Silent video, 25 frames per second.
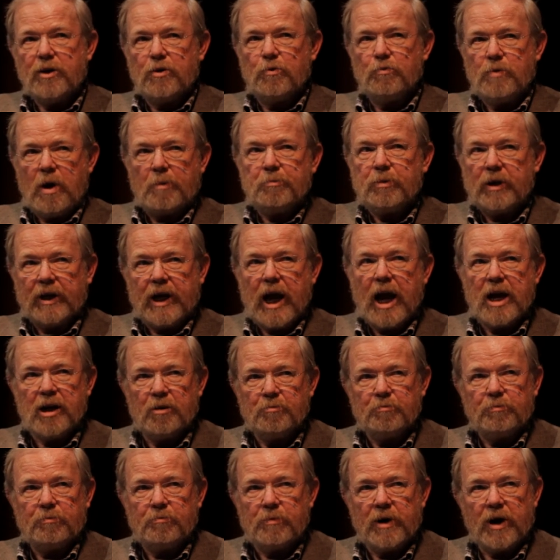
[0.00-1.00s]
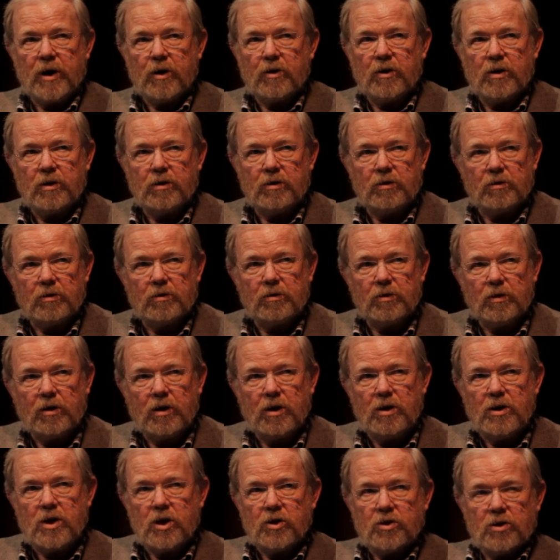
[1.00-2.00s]
to replicate American
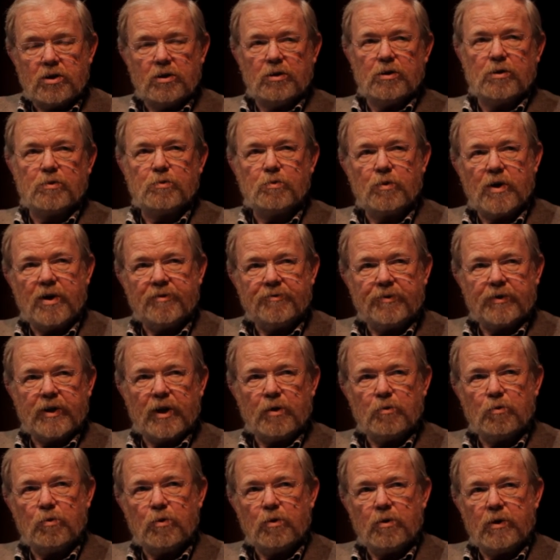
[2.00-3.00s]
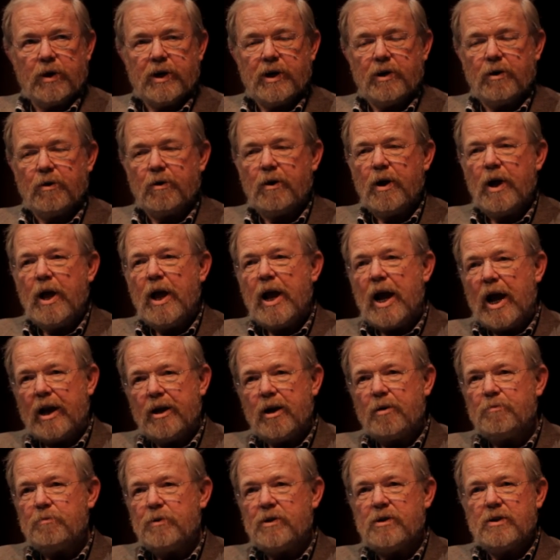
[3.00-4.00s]
conditions wherever they were here. And
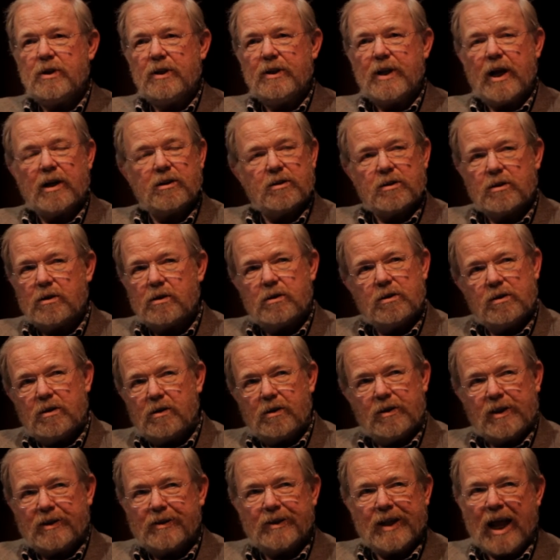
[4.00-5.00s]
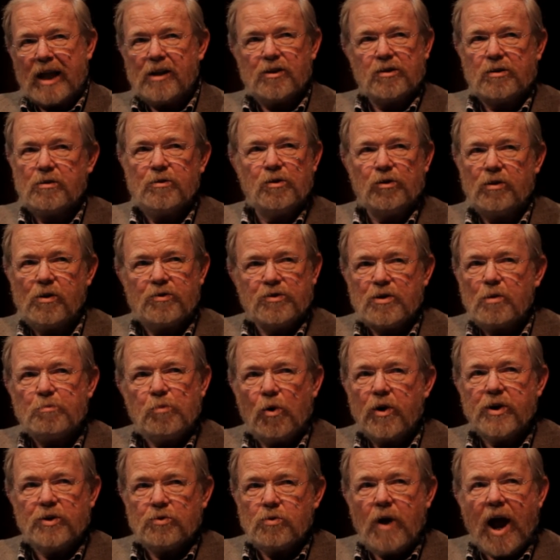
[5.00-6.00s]
obviously there's no
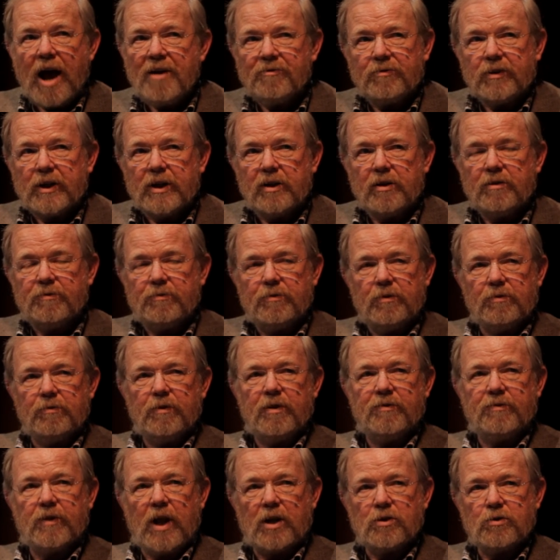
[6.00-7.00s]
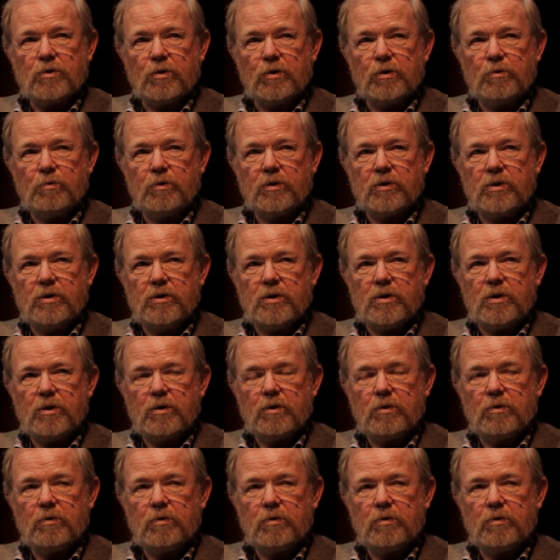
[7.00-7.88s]
point in traveling if that's all you want to do.